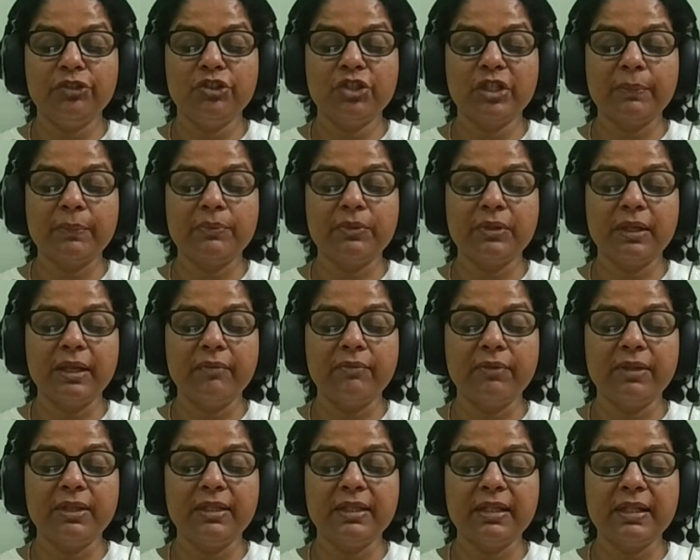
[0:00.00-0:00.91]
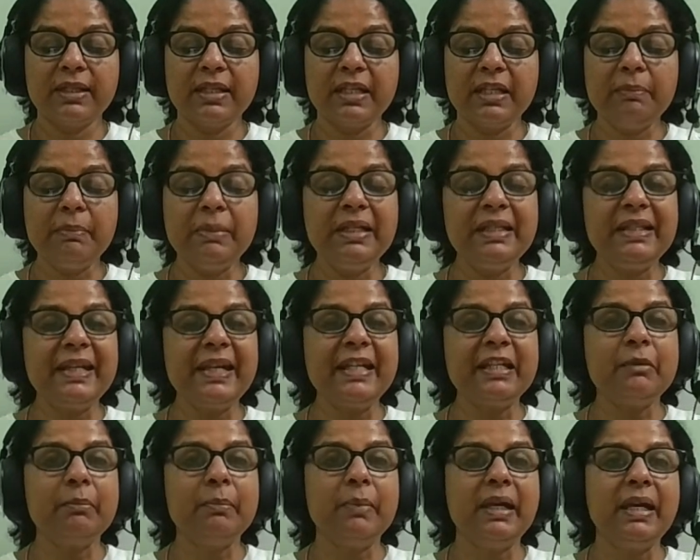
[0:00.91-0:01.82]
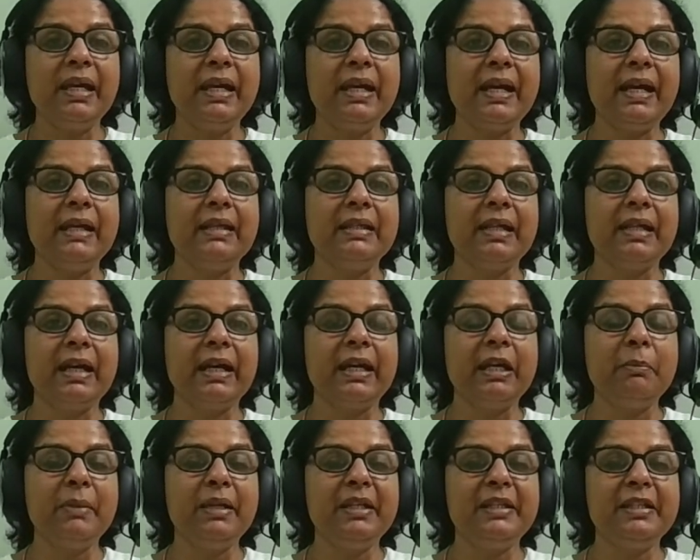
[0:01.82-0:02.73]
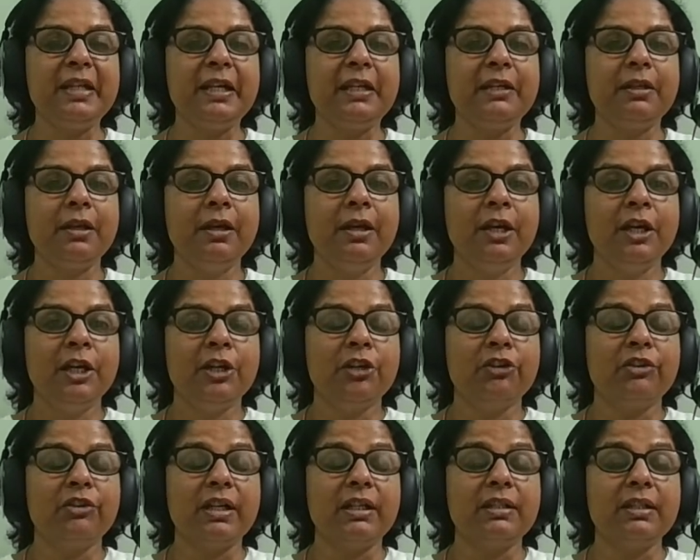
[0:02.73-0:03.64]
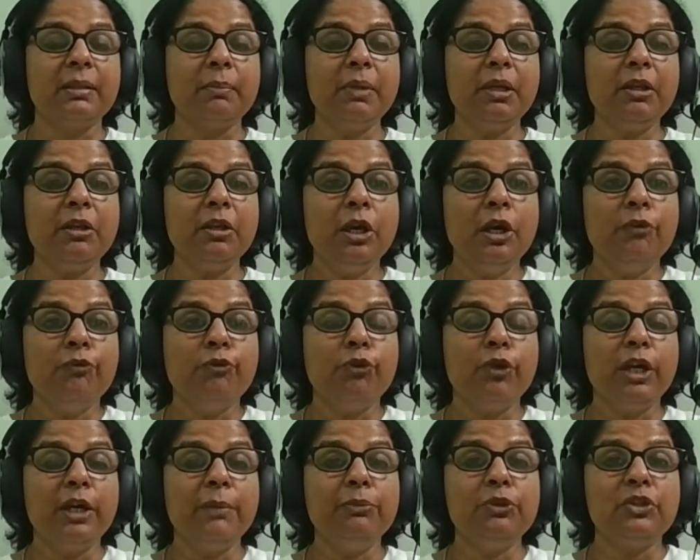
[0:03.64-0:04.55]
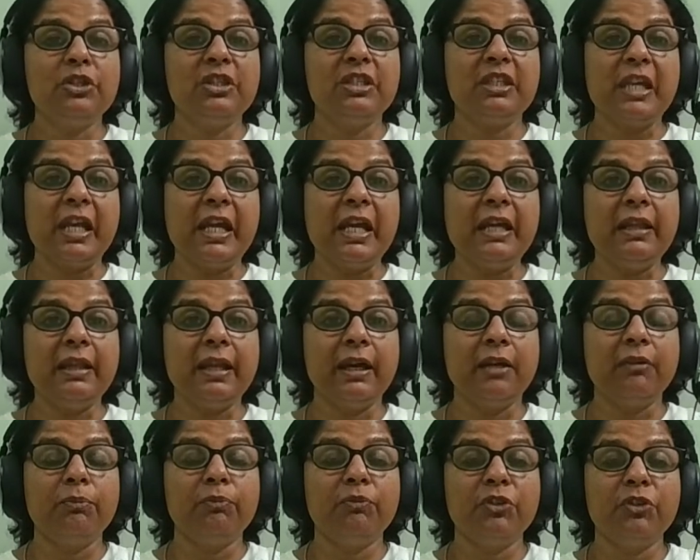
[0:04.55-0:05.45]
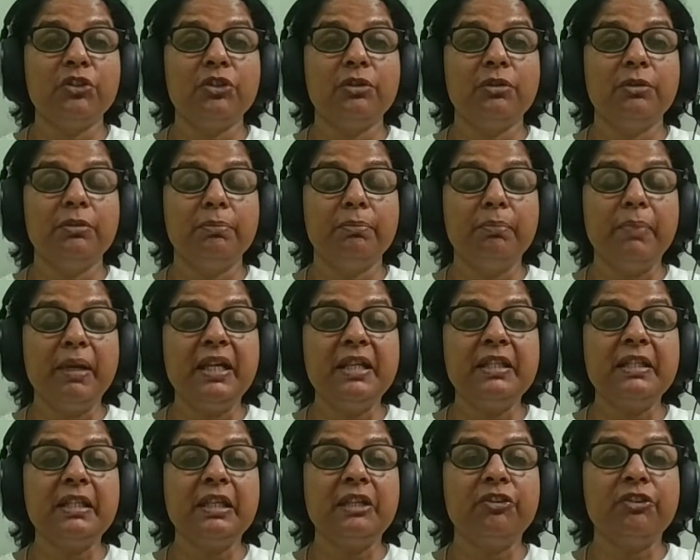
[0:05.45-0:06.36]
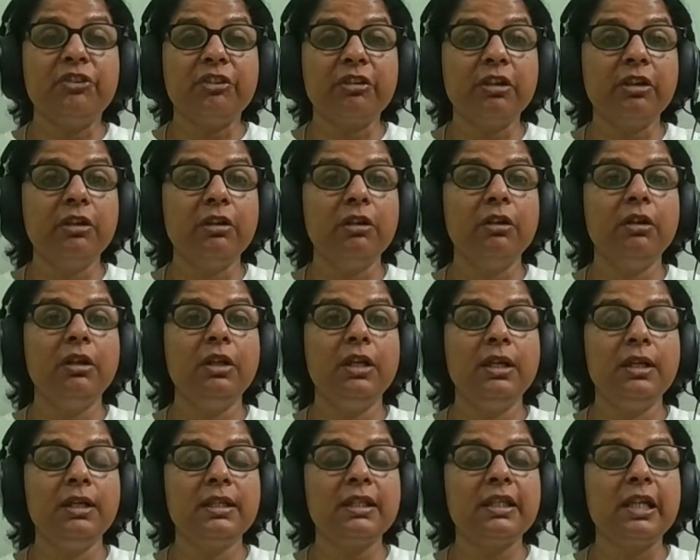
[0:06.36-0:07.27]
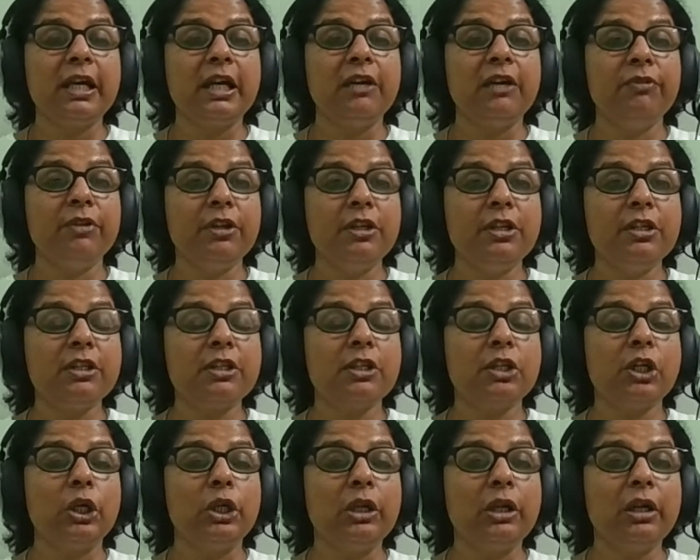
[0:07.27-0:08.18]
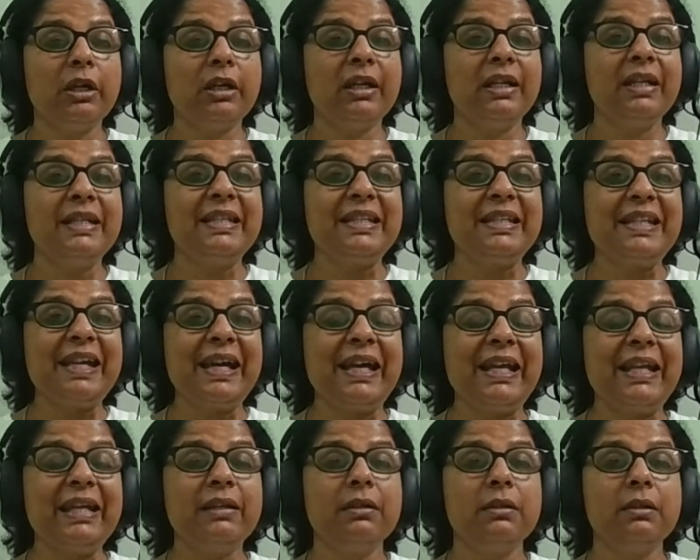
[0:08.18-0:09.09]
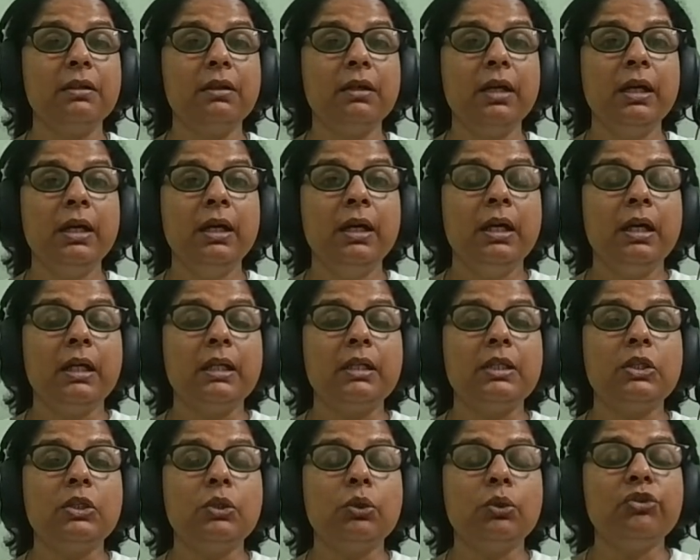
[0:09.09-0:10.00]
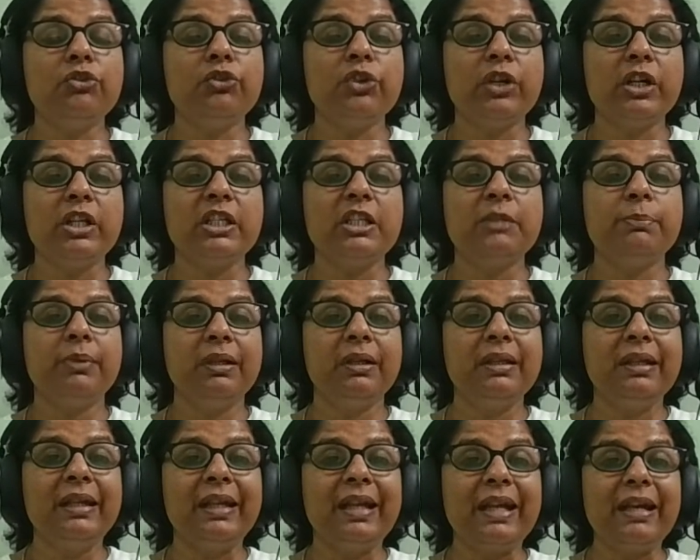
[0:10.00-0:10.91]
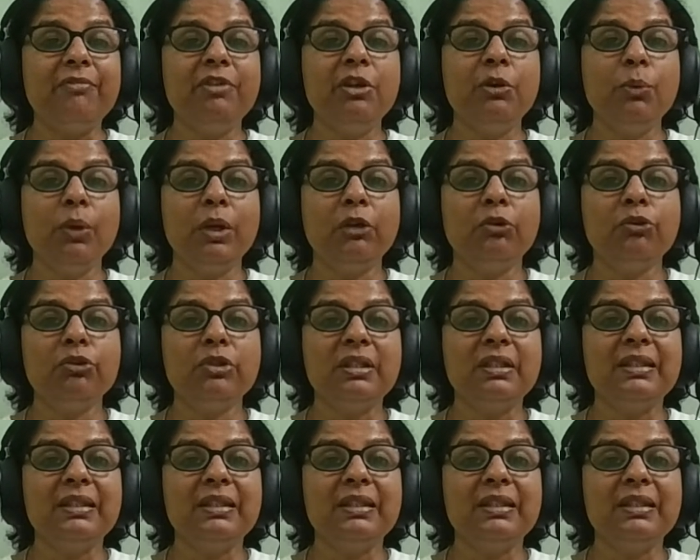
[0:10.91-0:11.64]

chapter 11 says, imitate me as I imitate Christ. I mean, for him to say that means that really his life and his conduct and his character is so transparent that everyone could